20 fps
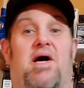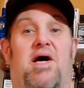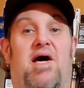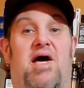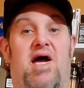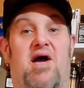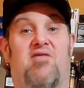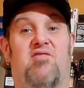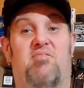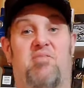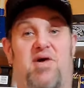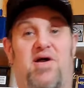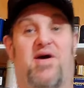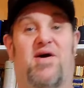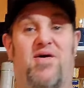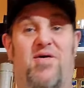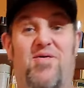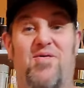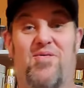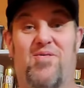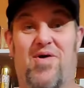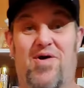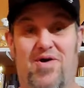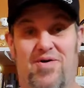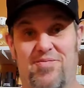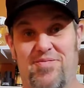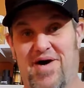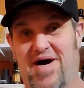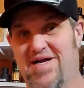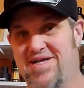Hey everybody,
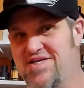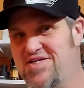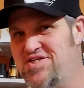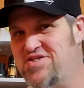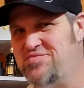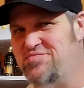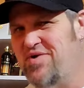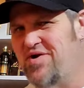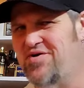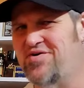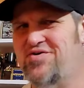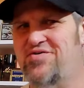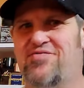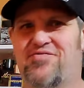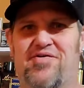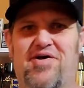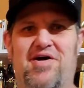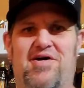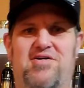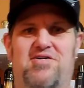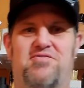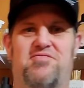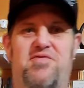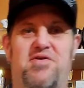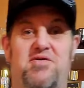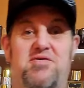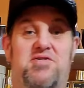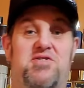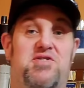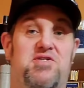welcome back to Smell Good Fragrance
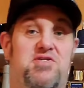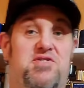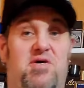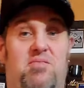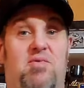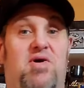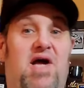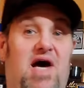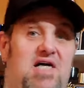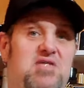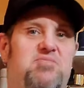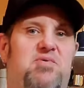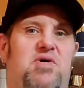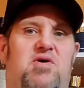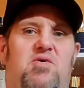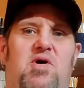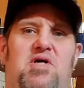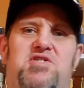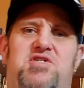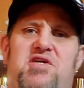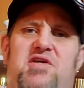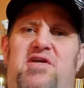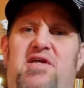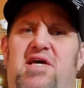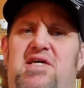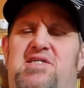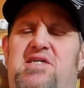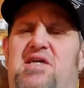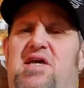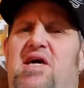Reviews. Someone asked me a question the other
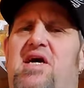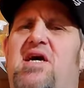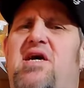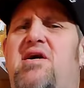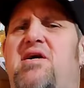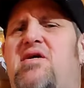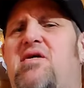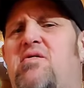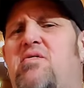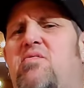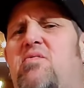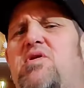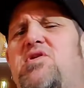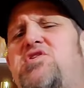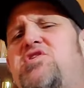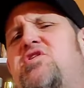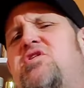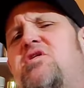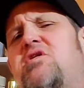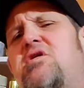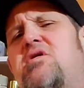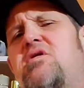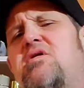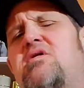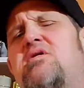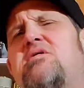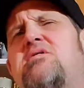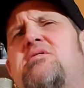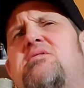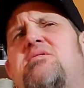day, said, hey, what's your
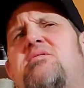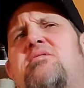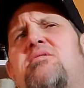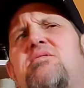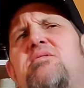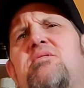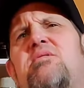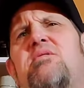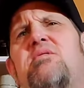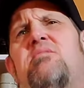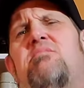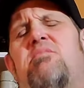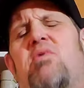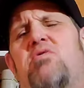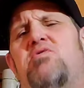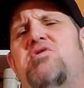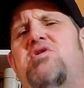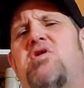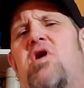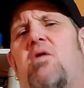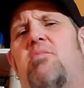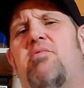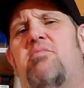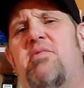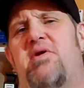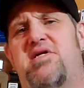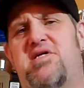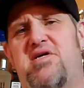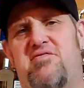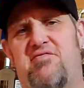most
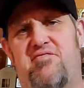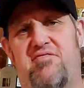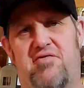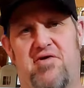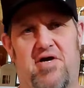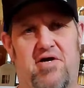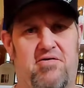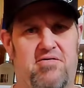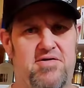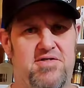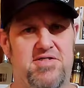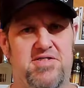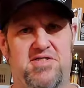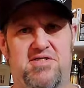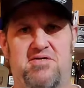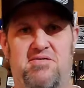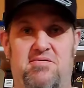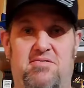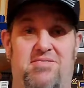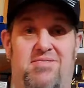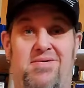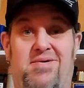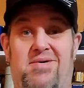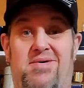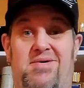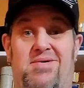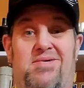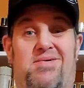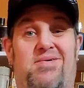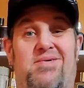complimented fragrance?
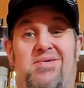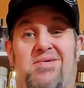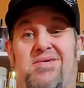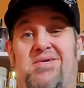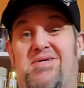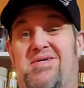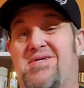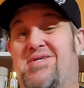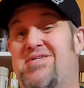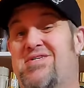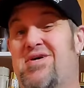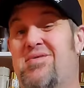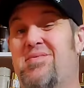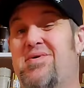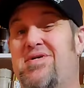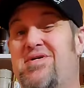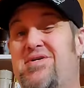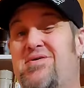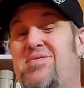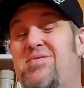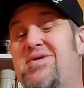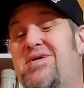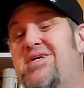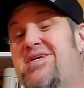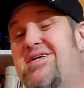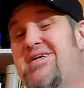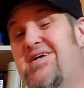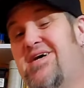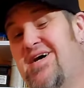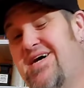So I'm going to do
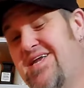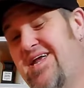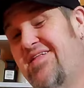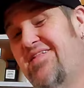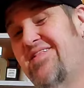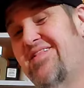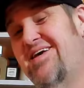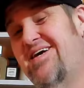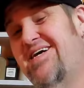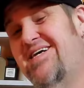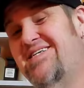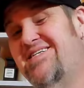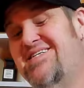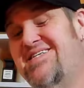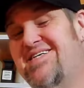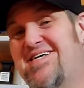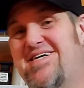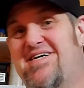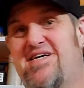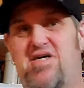another list.